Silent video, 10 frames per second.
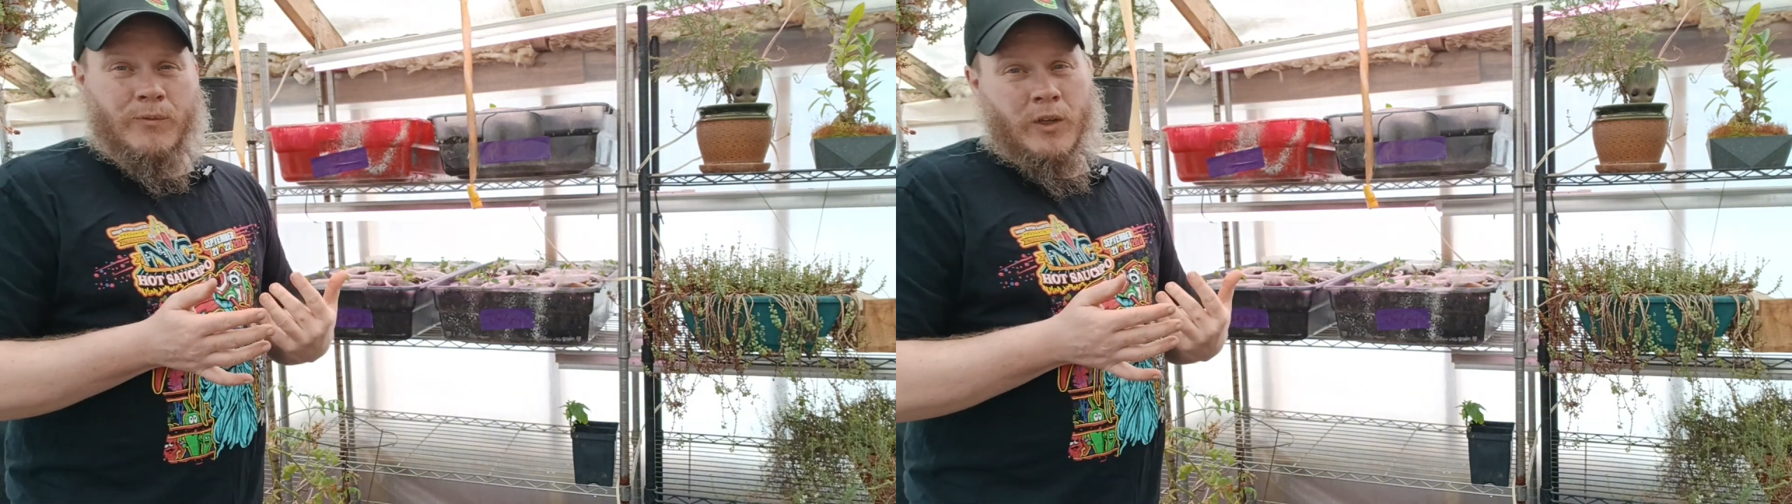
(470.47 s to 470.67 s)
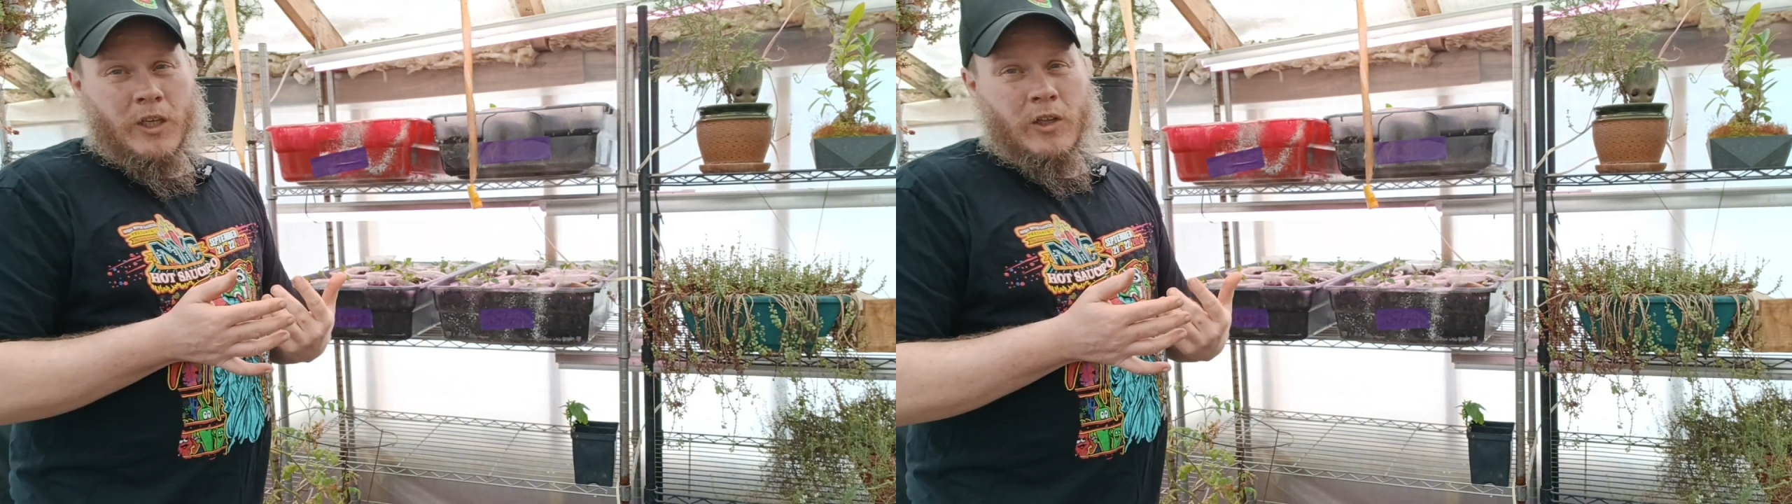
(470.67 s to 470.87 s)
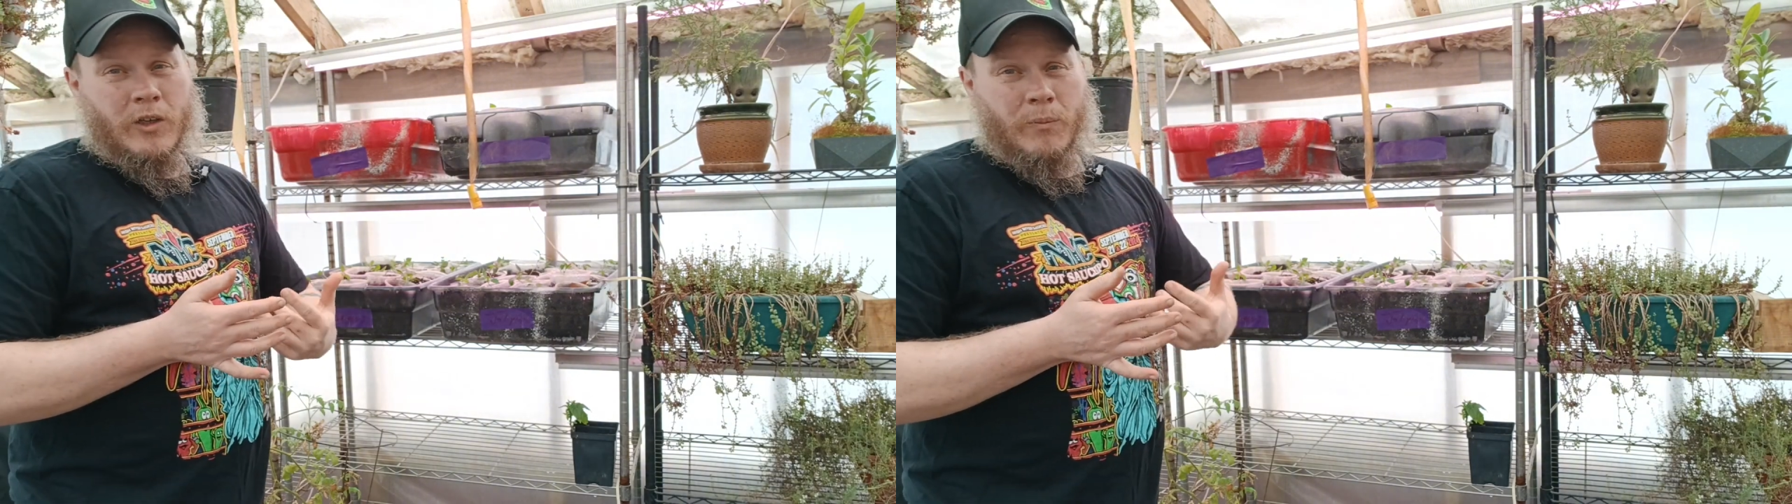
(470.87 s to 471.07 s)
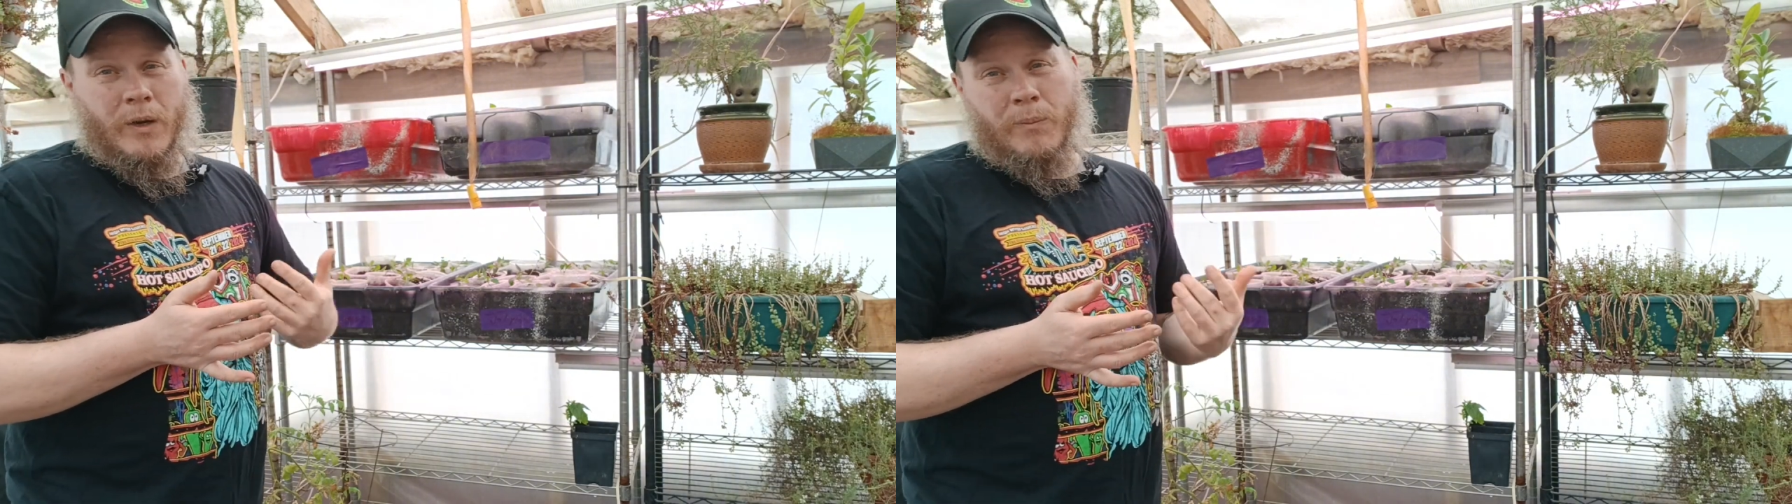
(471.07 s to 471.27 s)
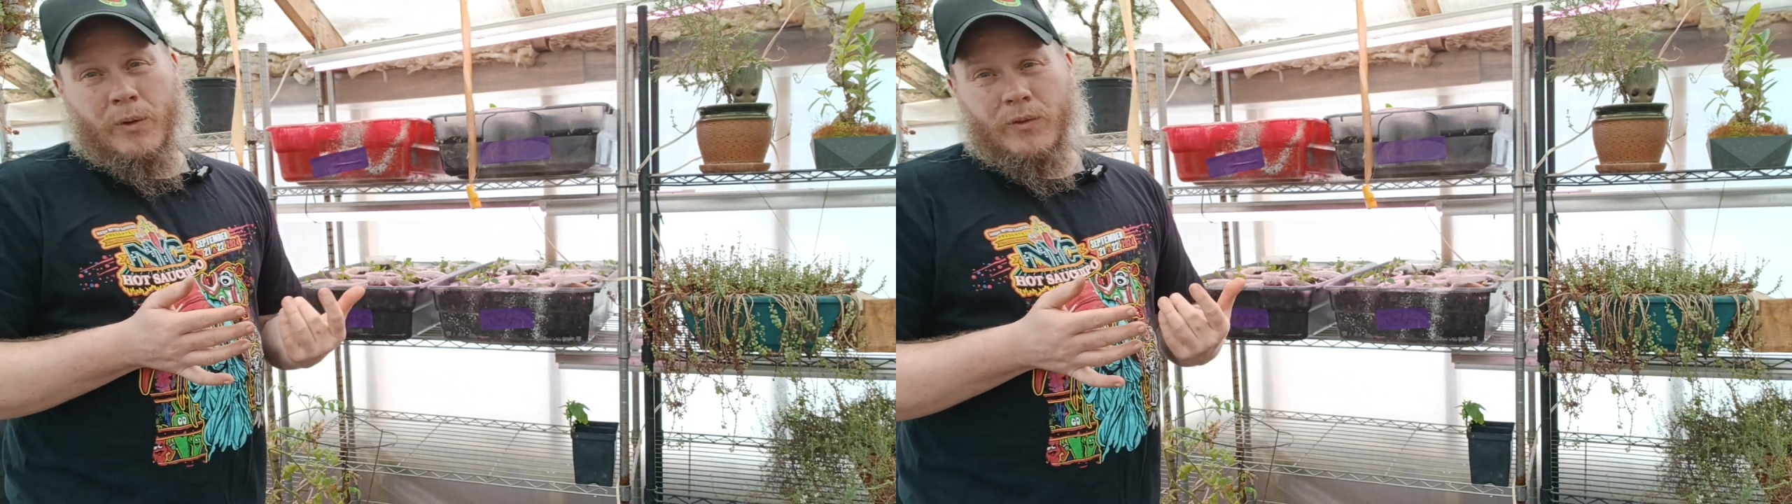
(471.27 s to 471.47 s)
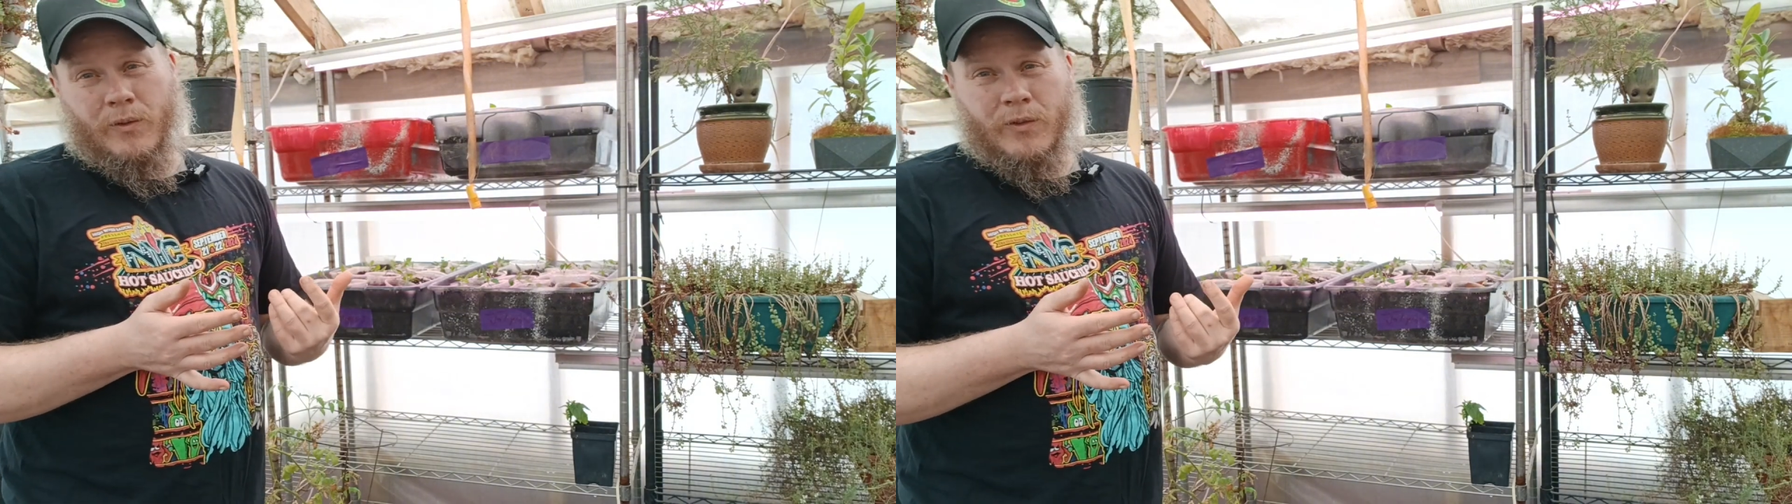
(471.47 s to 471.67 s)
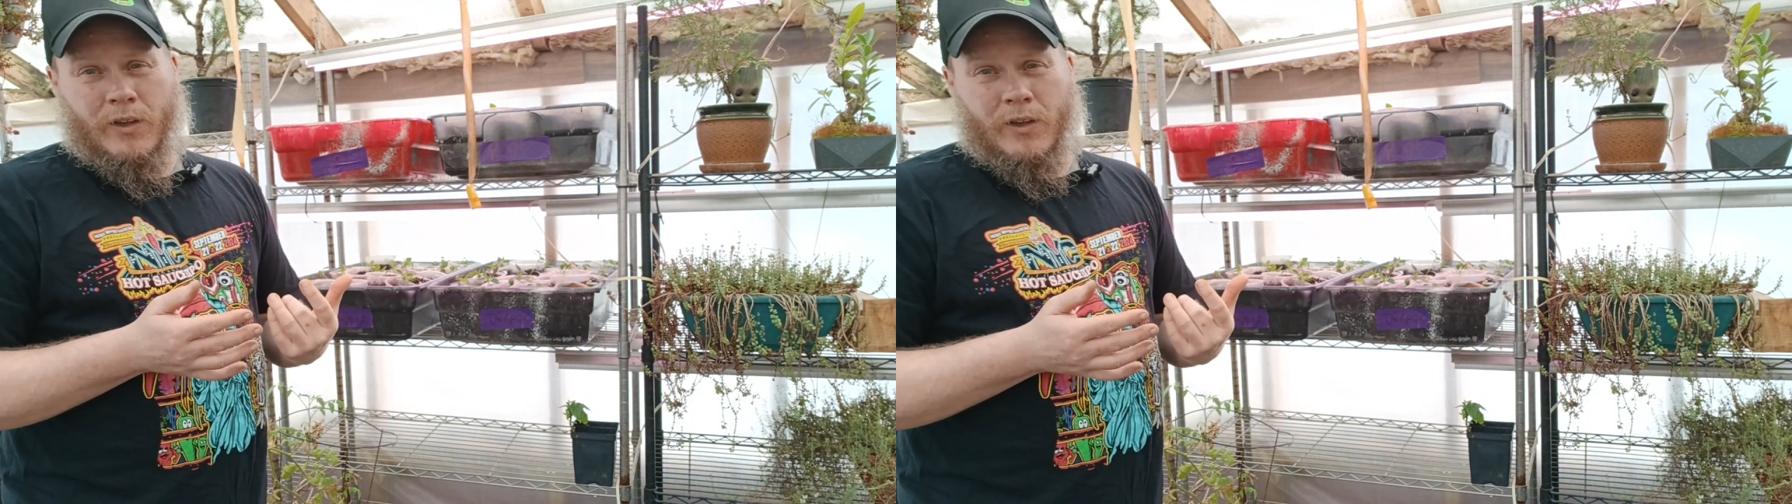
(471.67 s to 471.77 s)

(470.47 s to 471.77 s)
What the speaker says: funky looking peppers and